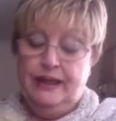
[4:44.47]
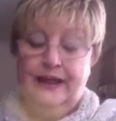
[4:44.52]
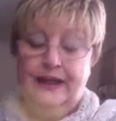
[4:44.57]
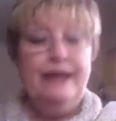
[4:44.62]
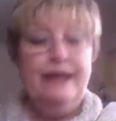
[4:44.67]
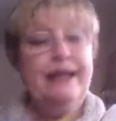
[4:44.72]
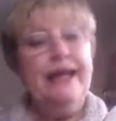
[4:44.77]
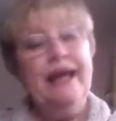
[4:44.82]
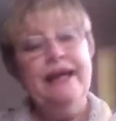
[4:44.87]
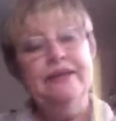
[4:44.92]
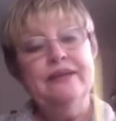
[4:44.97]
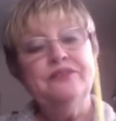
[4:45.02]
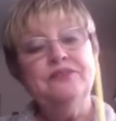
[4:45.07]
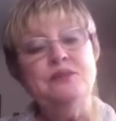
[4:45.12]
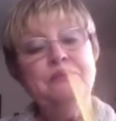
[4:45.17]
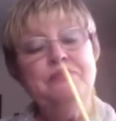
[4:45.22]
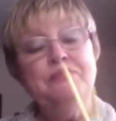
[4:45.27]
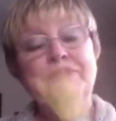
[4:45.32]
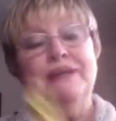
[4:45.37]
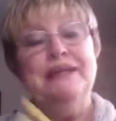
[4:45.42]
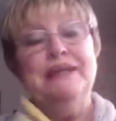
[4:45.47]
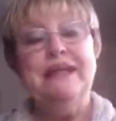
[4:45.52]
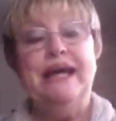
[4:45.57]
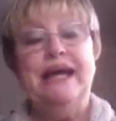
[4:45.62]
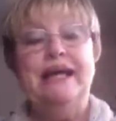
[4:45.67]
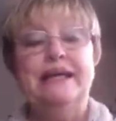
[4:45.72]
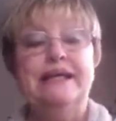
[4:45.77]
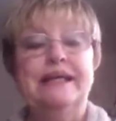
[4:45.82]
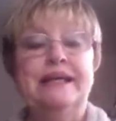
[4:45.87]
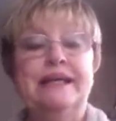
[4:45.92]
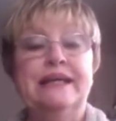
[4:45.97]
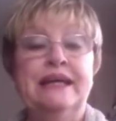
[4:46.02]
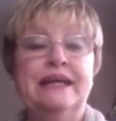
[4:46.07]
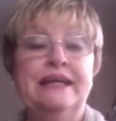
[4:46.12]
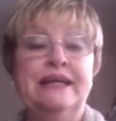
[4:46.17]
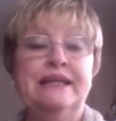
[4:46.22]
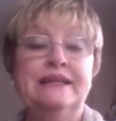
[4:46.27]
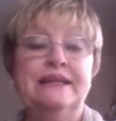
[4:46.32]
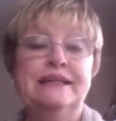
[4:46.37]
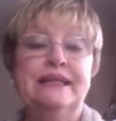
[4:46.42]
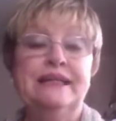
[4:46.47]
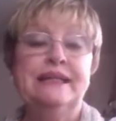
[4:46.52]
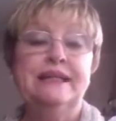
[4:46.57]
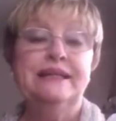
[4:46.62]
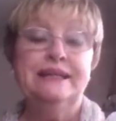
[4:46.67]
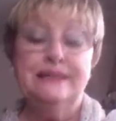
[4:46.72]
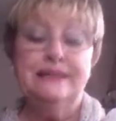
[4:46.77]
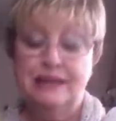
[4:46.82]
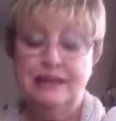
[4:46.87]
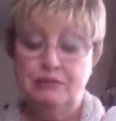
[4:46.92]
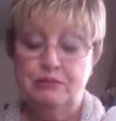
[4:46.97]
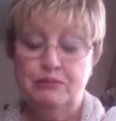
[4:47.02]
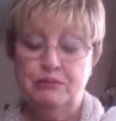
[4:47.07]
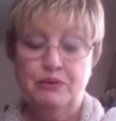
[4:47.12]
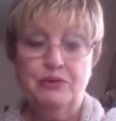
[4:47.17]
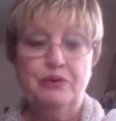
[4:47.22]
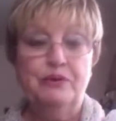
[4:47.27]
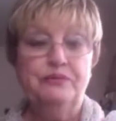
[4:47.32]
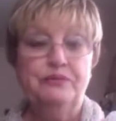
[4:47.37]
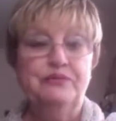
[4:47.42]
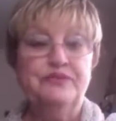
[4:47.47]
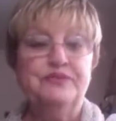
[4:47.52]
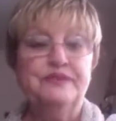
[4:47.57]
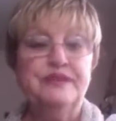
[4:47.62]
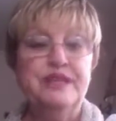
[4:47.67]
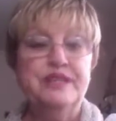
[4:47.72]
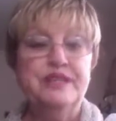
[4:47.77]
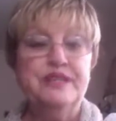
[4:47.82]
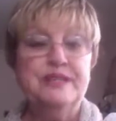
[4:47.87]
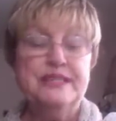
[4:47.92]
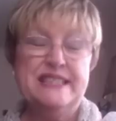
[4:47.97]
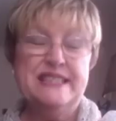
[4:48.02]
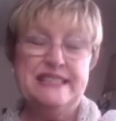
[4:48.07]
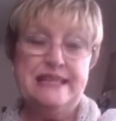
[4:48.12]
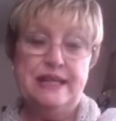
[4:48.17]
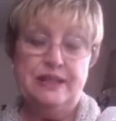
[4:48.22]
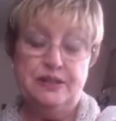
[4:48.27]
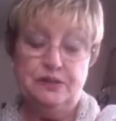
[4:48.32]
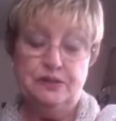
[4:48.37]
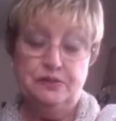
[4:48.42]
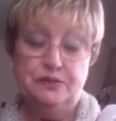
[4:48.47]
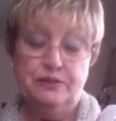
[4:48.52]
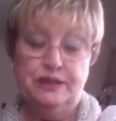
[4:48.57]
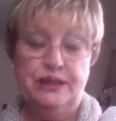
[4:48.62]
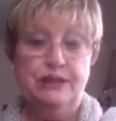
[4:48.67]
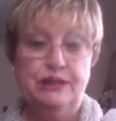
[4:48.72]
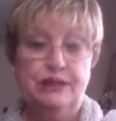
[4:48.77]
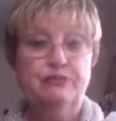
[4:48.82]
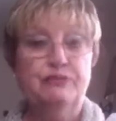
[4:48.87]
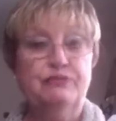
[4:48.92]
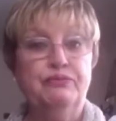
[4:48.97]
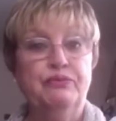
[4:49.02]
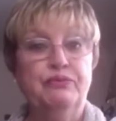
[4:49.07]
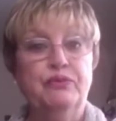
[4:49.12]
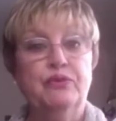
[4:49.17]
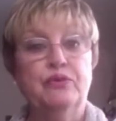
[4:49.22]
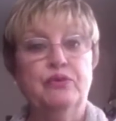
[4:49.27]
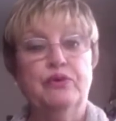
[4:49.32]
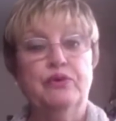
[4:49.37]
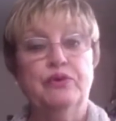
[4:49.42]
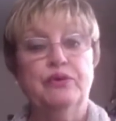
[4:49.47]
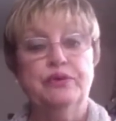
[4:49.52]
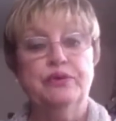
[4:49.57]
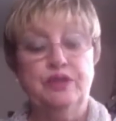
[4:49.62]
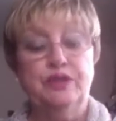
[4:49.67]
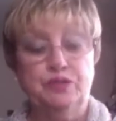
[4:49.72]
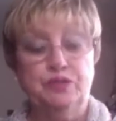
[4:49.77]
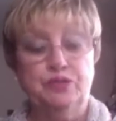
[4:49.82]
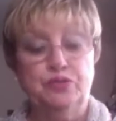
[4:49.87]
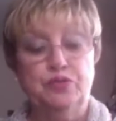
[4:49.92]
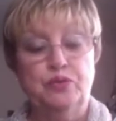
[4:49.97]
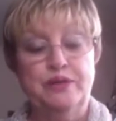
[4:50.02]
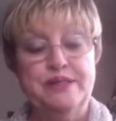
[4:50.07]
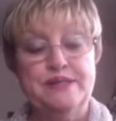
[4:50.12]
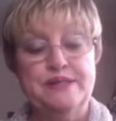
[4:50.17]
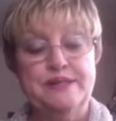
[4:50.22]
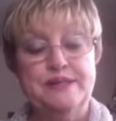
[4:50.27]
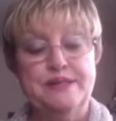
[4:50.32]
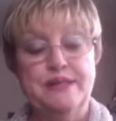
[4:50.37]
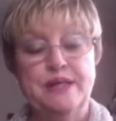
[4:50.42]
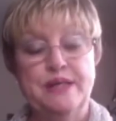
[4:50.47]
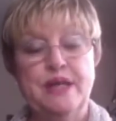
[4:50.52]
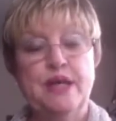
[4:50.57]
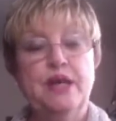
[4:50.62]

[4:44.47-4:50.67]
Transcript: it has to be like the number of stitches that you need for the twist.